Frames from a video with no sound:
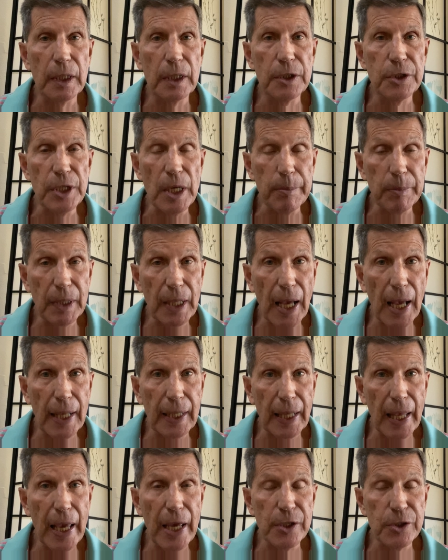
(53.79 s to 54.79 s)
Gemini
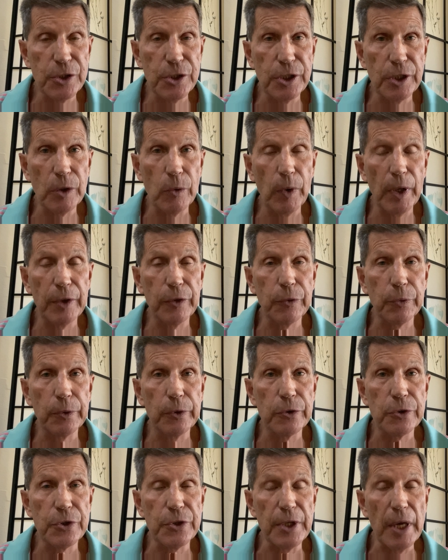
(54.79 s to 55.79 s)
last year went through
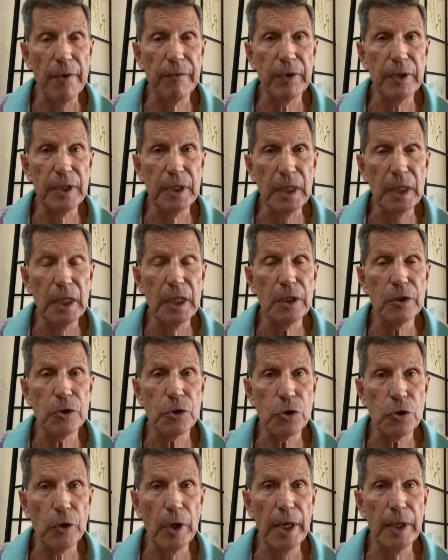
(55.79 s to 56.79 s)
17
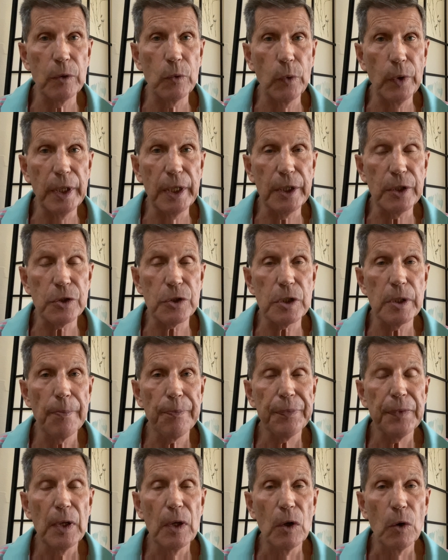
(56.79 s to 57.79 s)
straight weeks
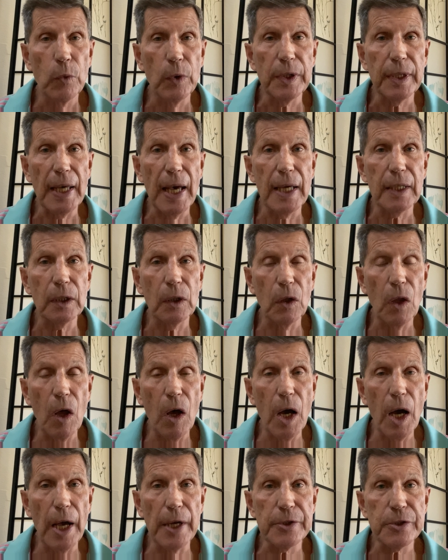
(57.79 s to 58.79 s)
without a
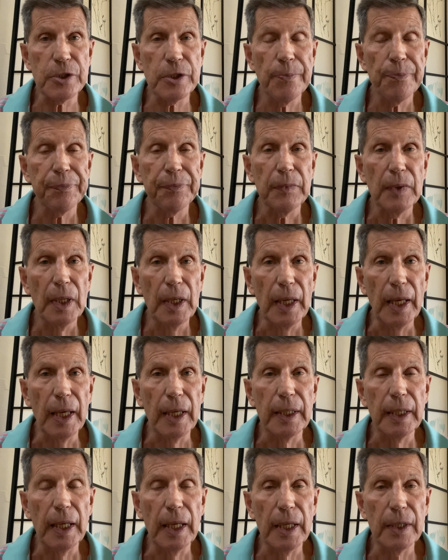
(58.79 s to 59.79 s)
loss,
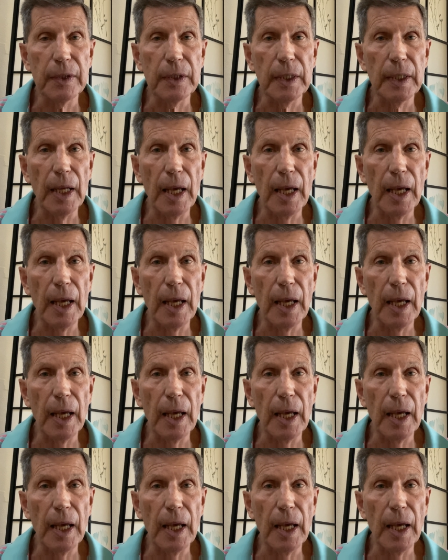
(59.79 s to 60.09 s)
and ended